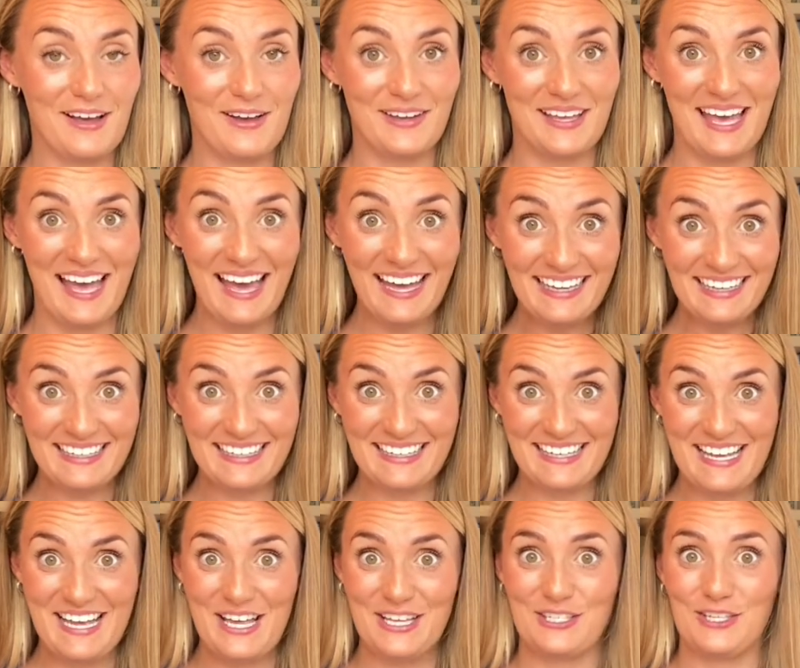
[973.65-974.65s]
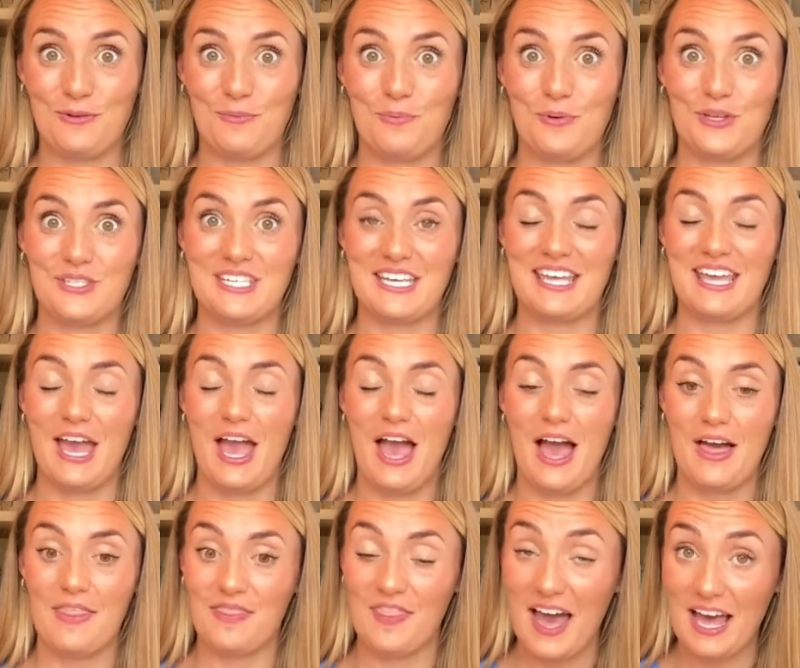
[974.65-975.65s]
Okay? So putting
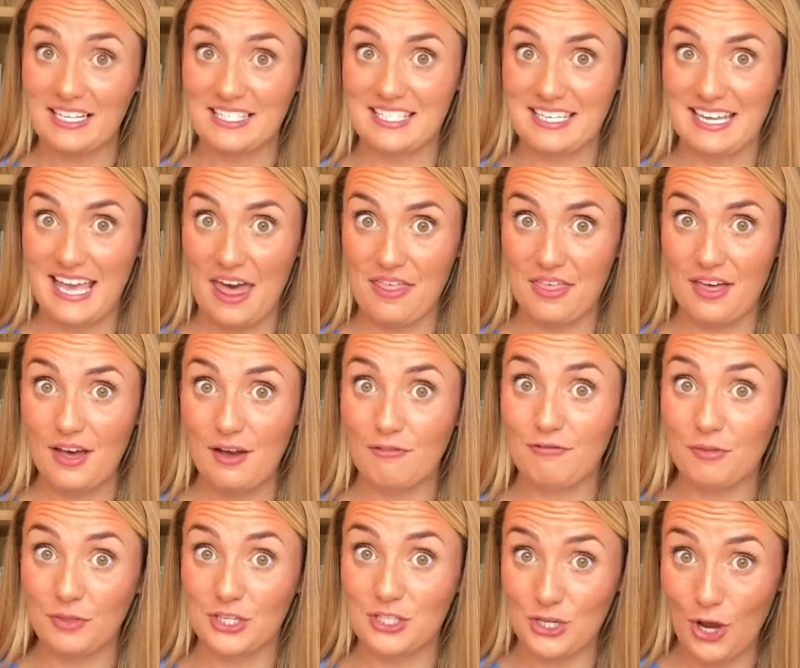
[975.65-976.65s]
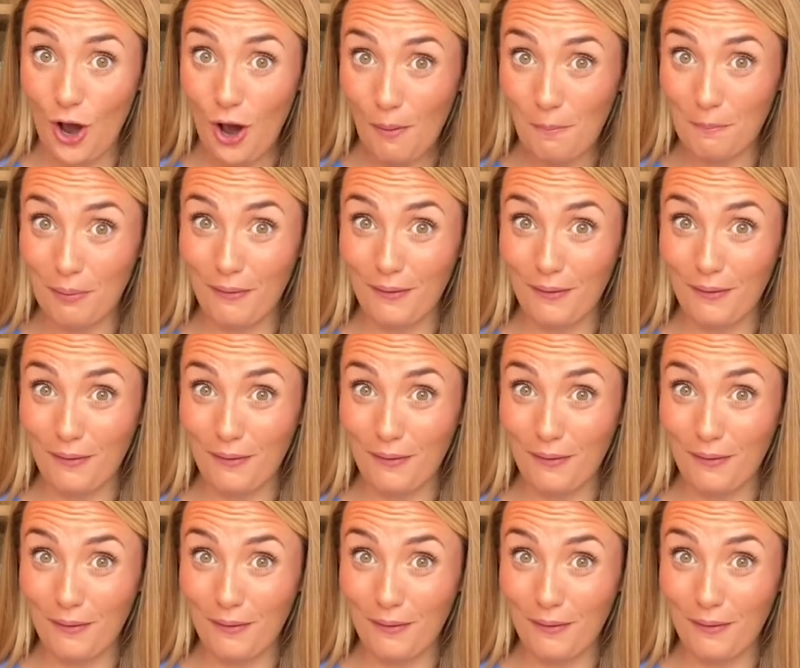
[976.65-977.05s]
that together from the top.